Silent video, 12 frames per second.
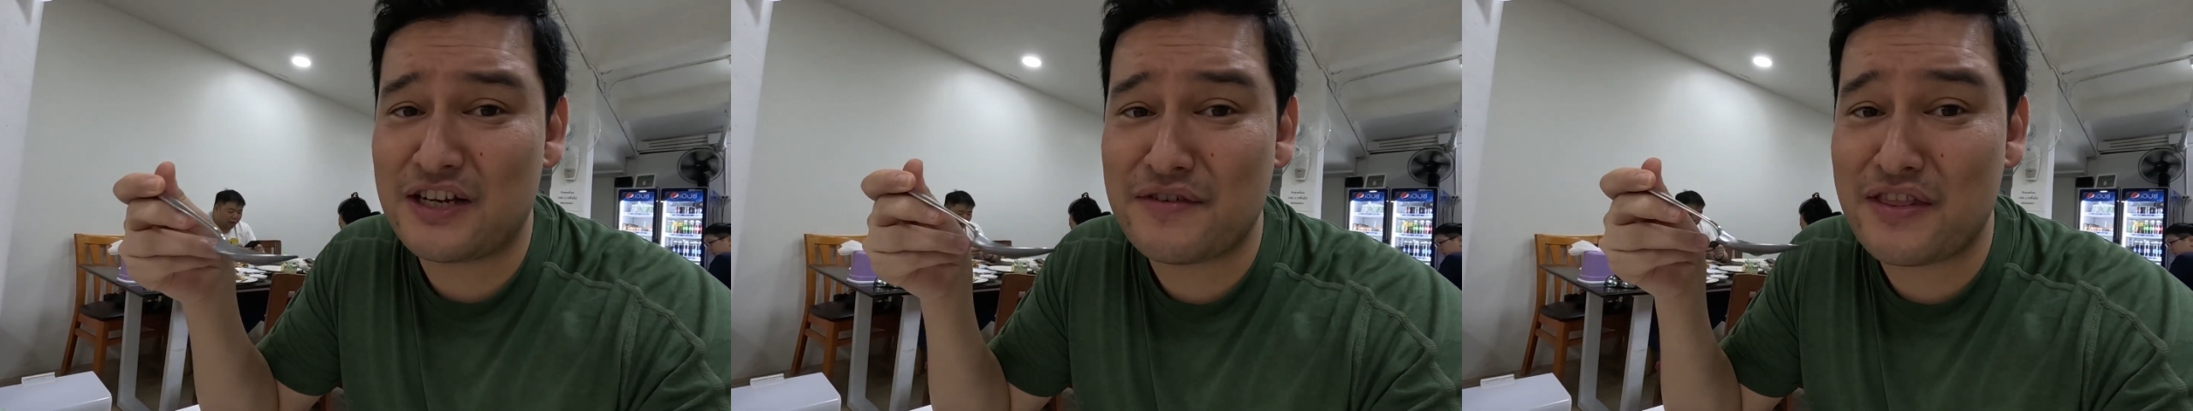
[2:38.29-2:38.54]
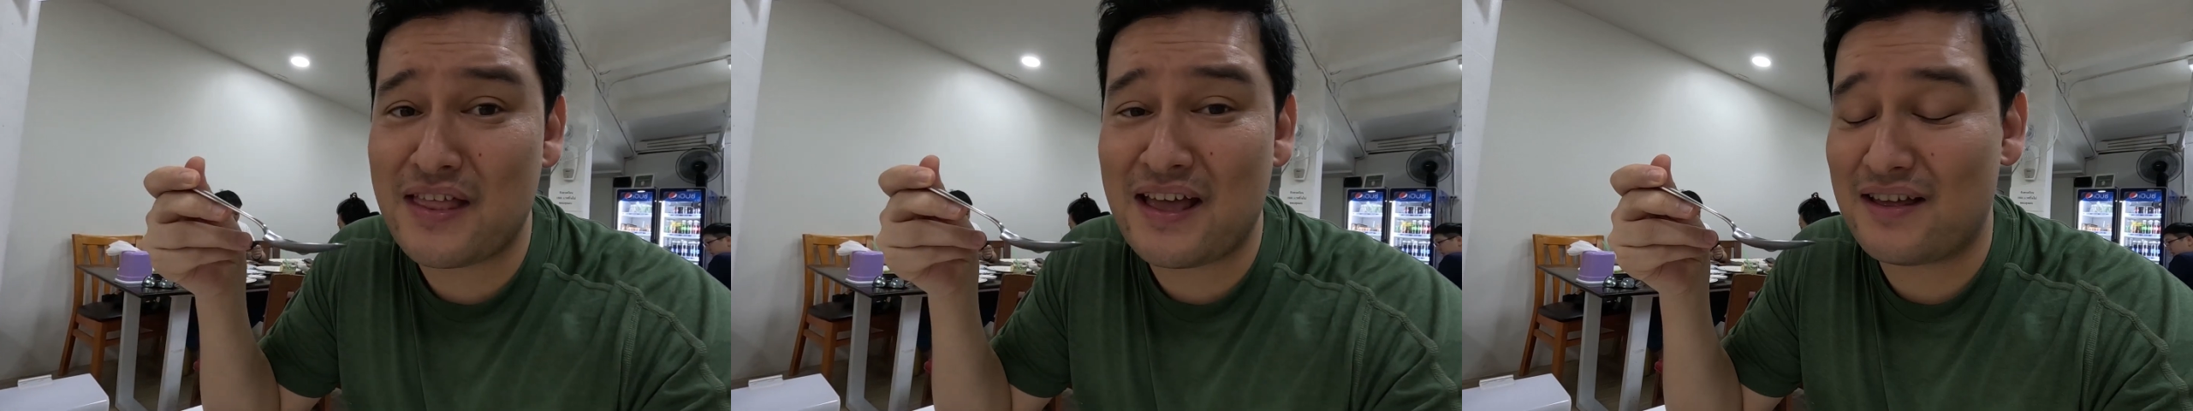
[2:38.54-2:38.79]

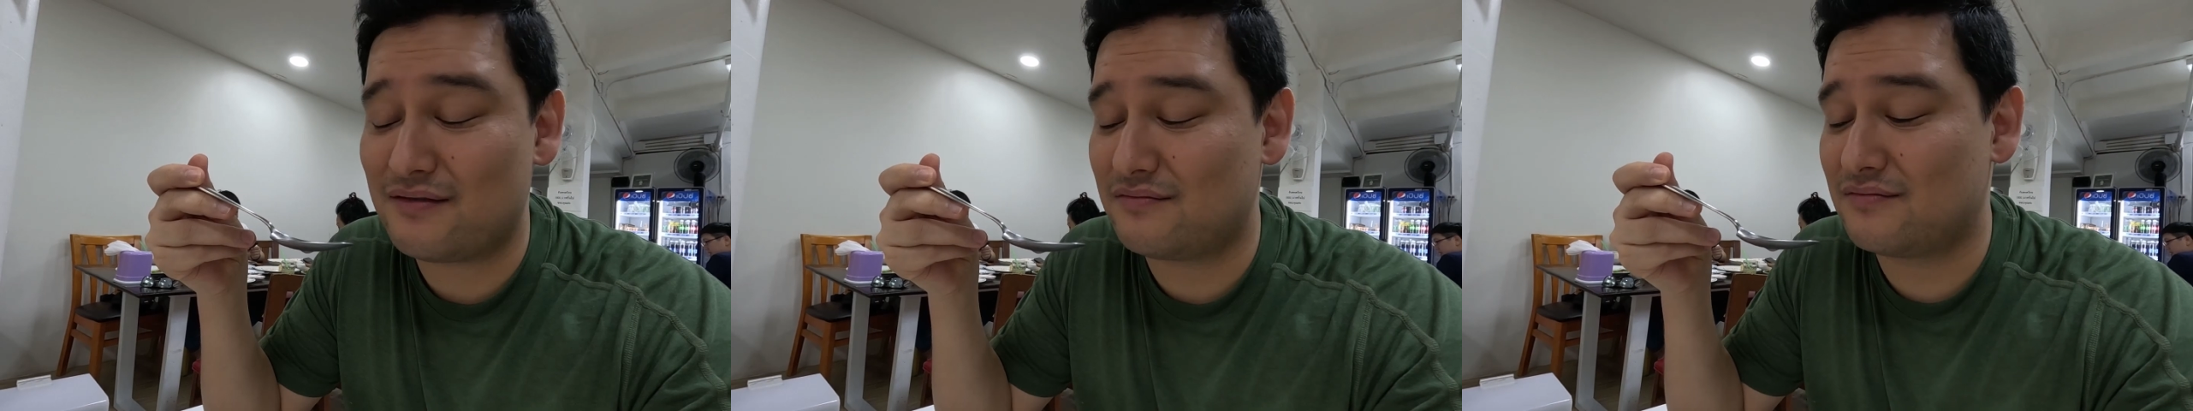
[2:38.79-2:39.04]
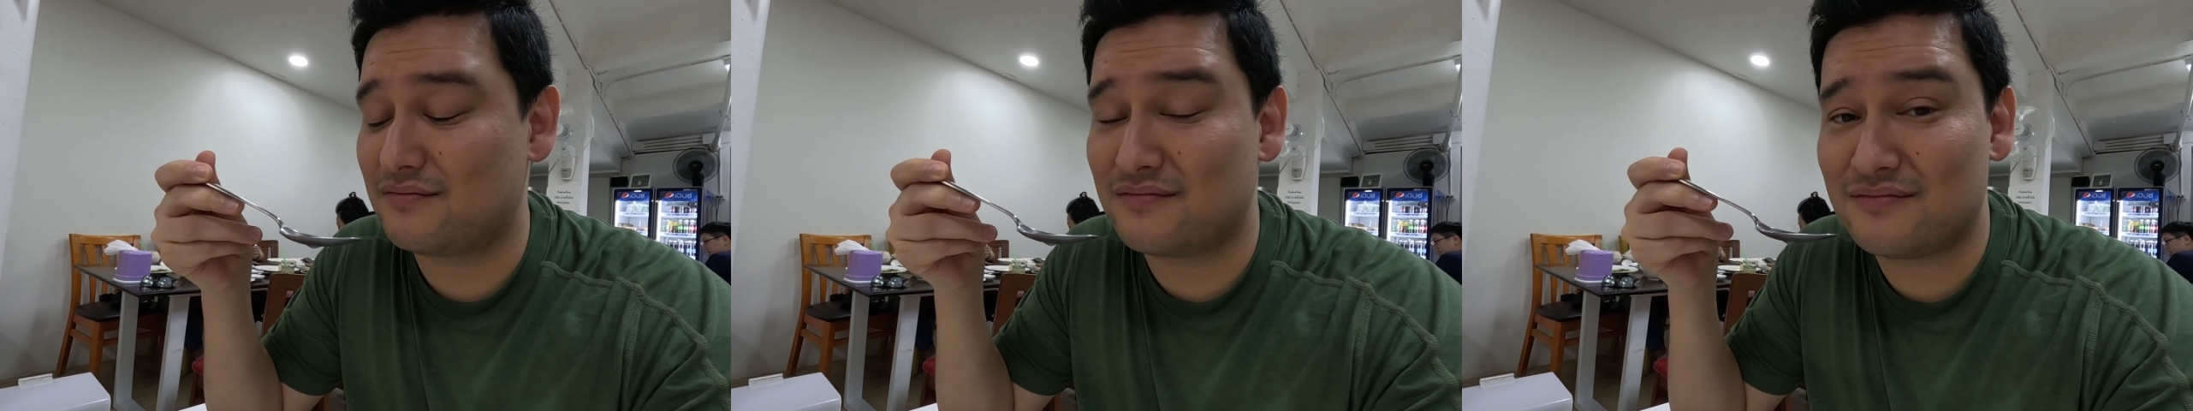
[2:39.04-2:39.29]
even that.
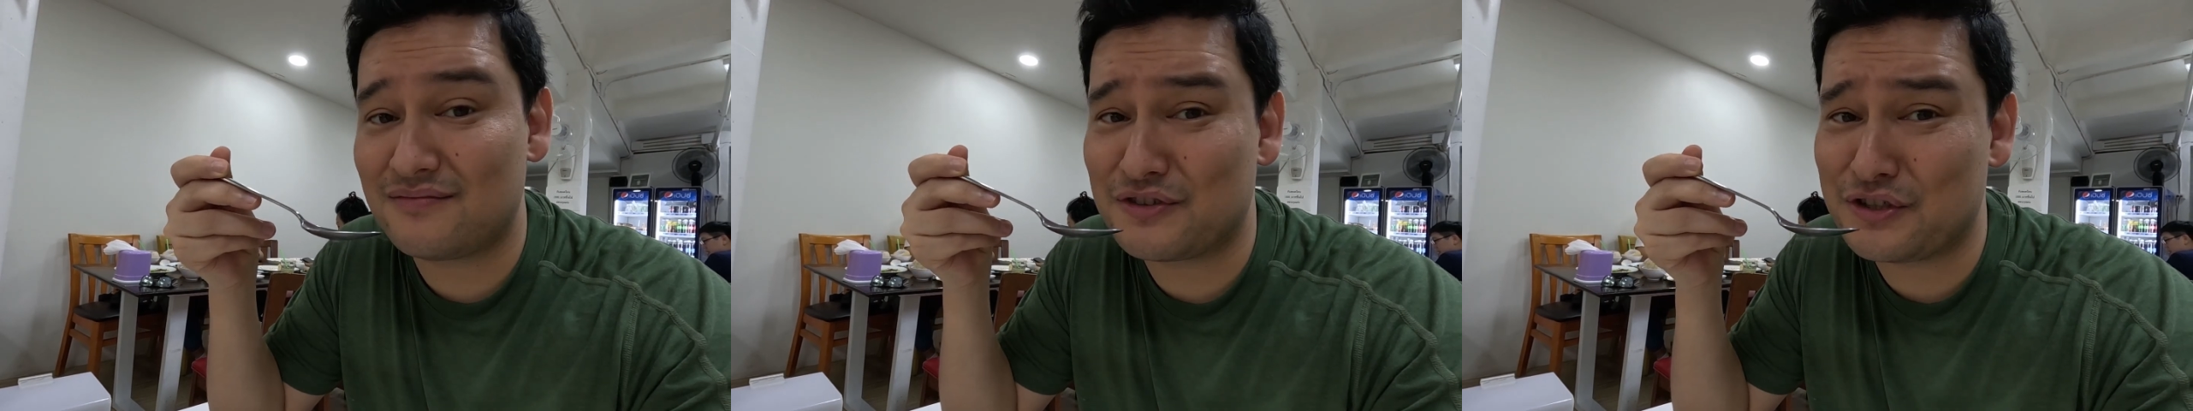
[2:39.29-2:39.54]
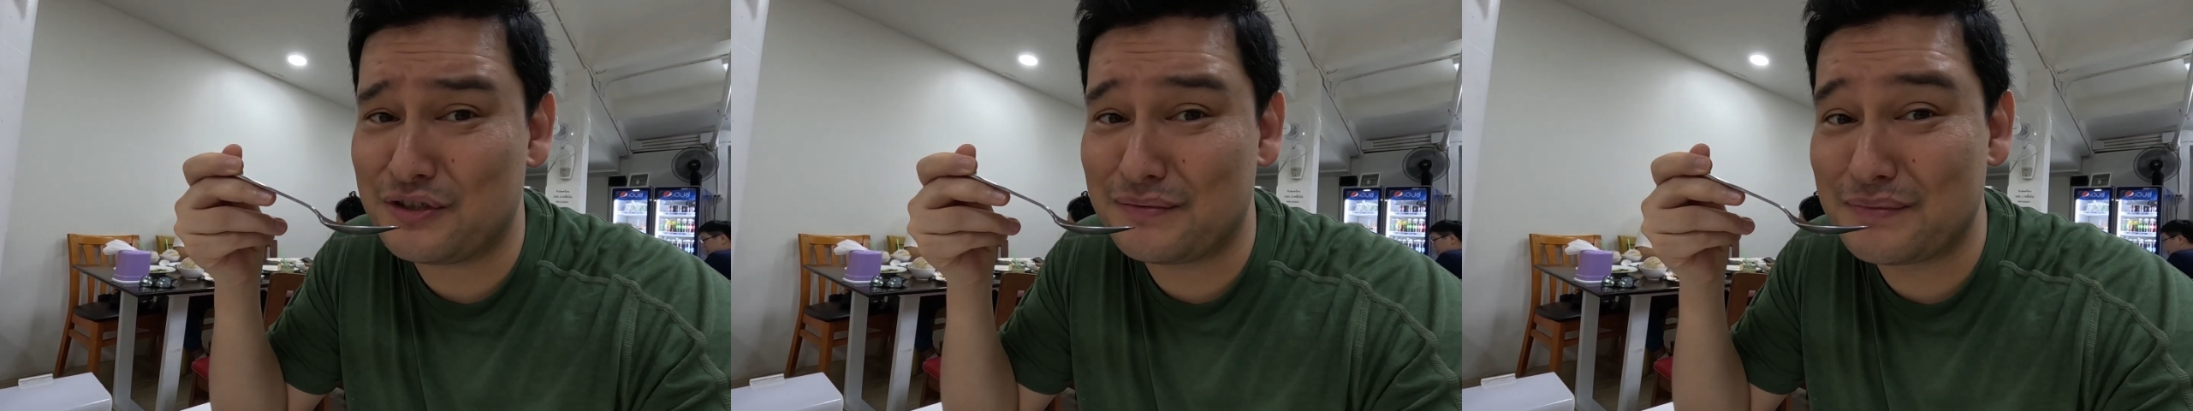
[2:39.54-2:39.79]

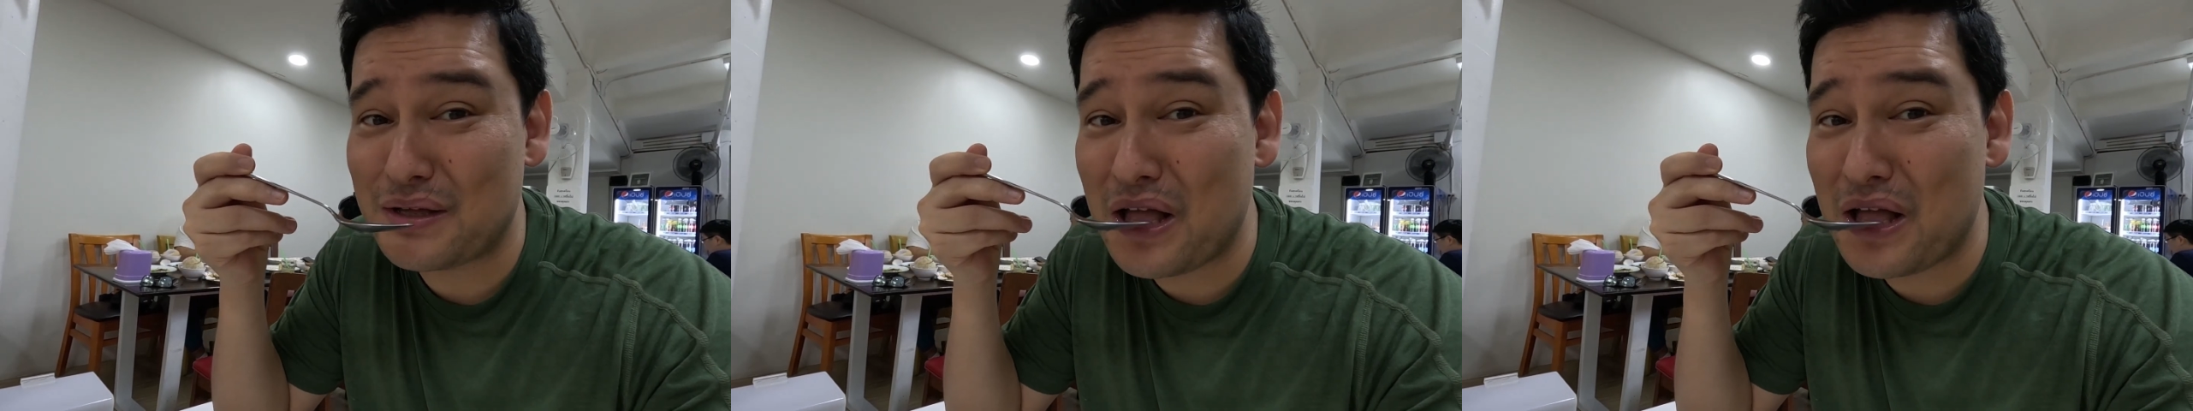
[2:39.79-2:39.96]
It's good.